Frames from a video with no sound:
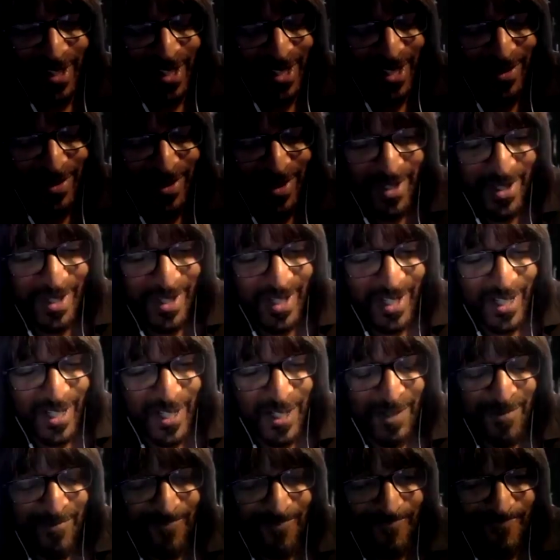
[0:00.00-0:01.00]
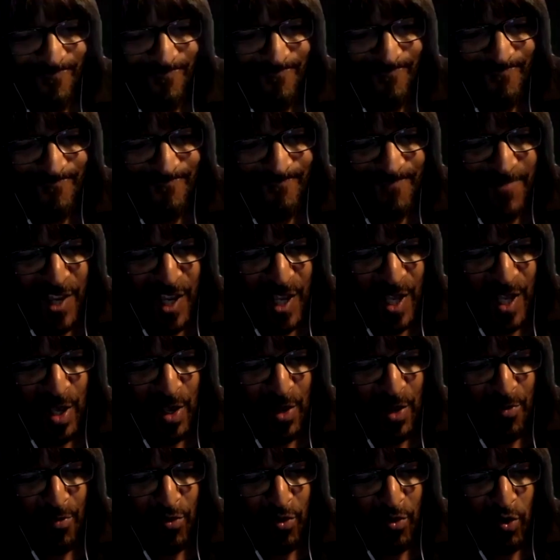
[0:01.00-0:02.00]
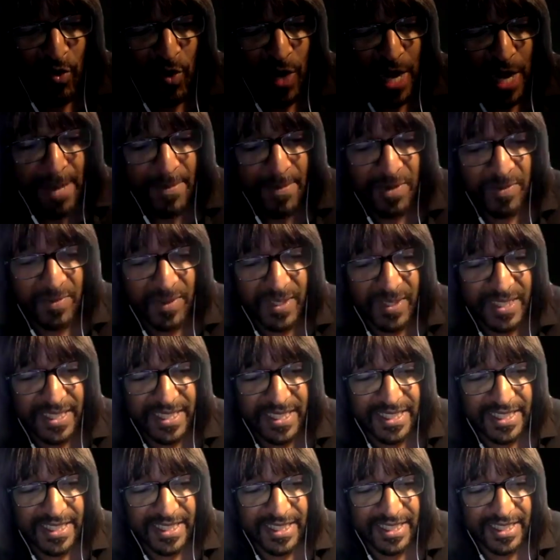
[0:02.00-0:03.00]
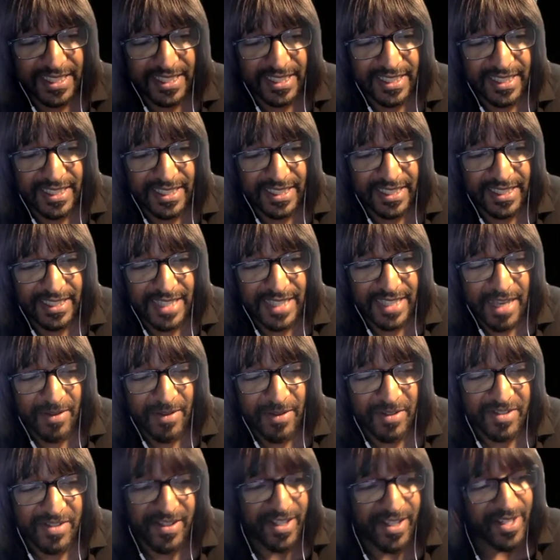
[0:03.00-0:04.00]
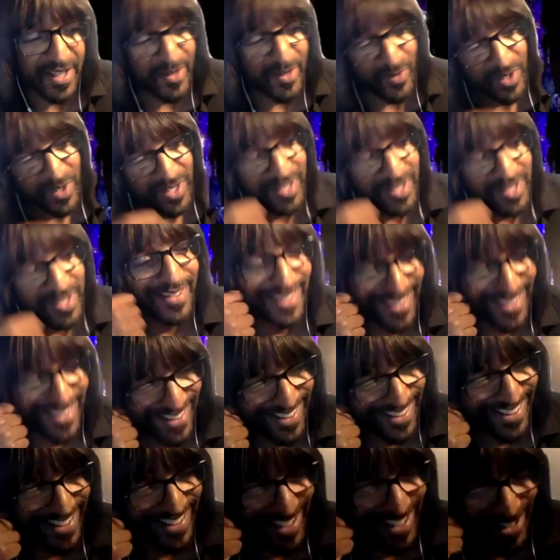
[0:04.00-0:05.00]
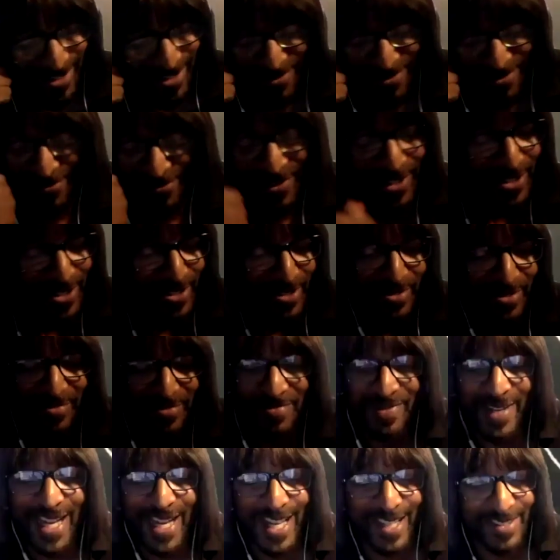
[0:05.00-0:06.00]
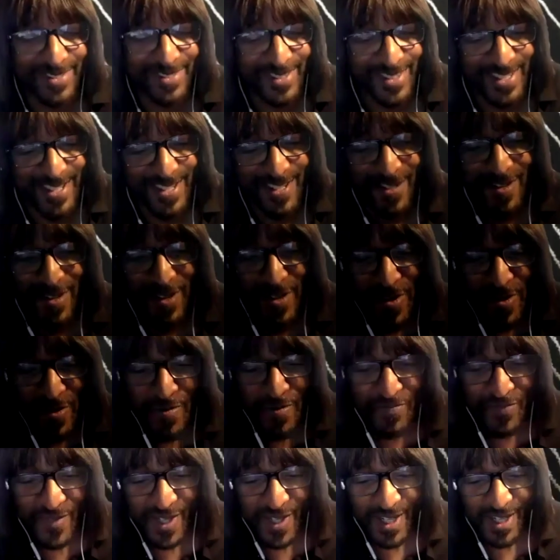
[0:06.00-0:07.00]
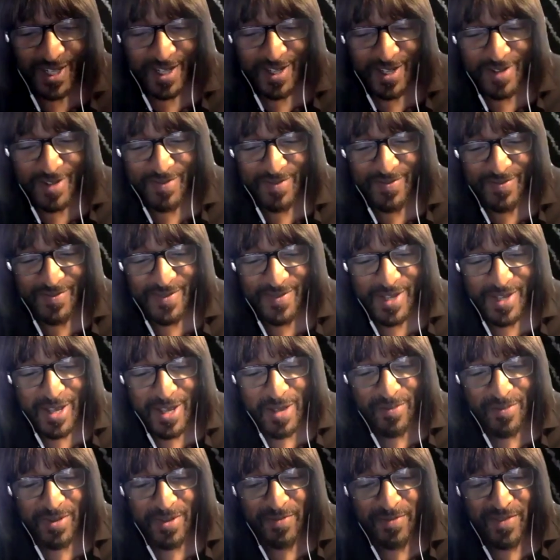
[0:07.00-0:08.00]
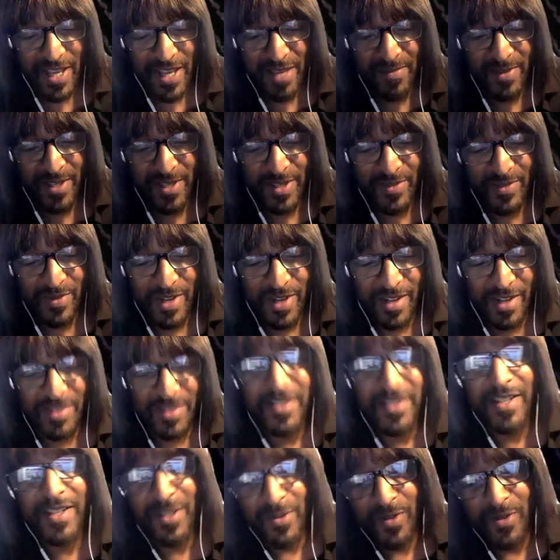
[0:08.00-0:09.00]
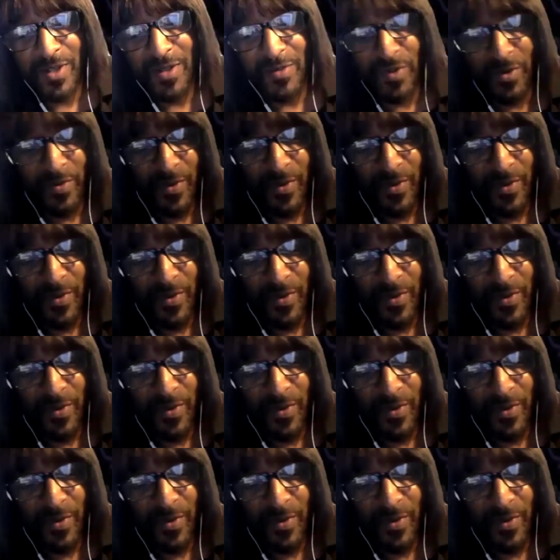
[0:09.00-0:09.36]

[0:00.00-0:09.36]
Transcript: was probably, I will say when, there are a few bad ones, but maybe I'll say the one when we